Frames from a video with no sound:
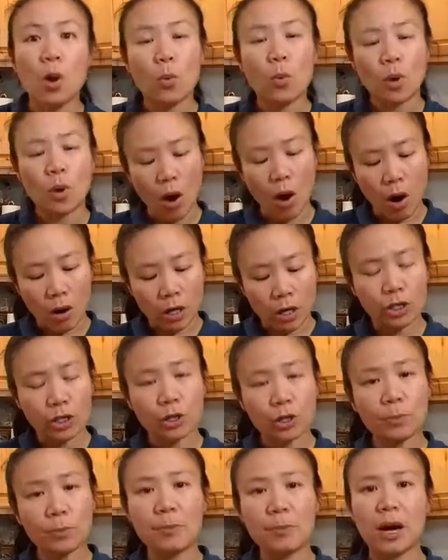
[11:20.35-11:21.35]
Well, our
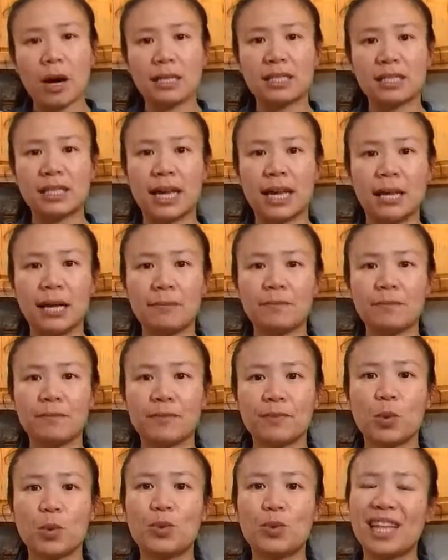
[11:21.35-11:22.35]
yerba mate
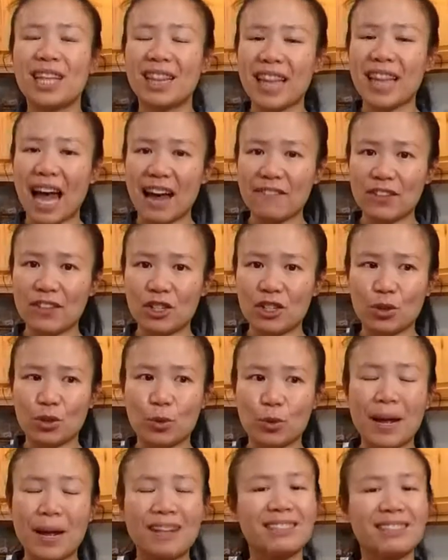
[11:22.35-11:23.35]
with the
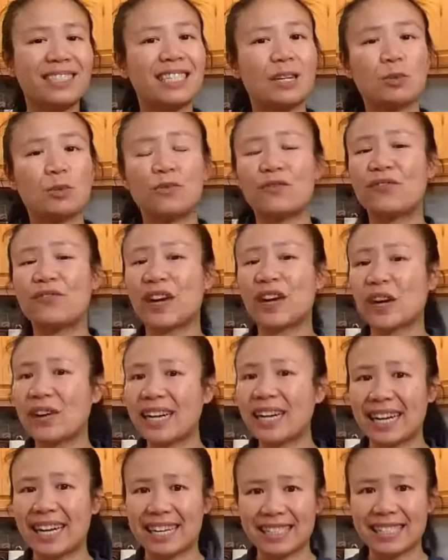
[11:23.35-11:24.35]
lavender balance out
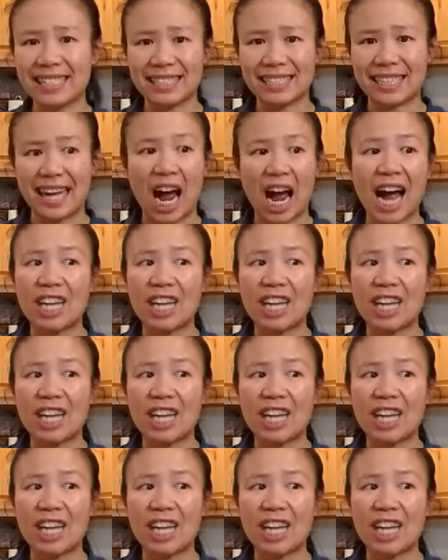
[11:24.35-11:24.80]
very nicely.